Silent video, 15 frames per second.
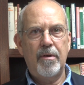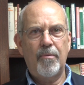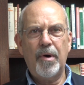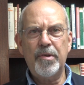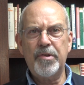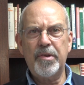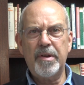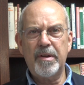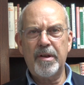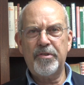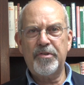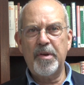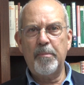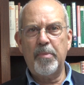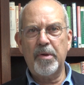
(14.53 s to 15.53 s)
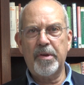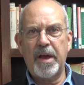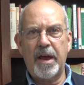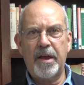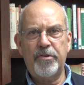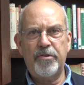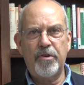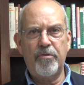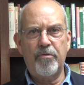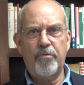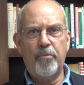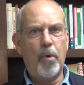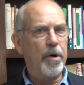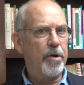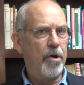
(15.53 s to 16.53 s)
Was it a simple case
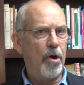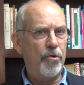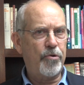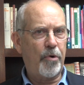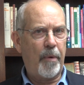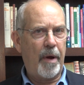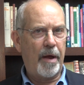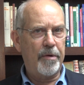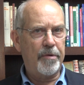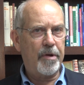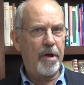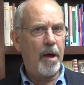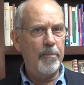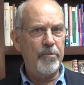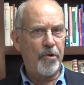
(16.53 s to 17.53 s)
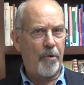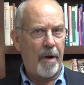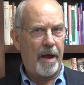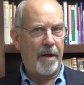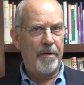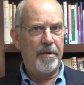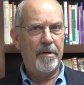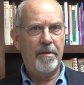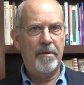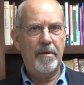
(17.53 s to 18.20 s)
of what goes around comes around?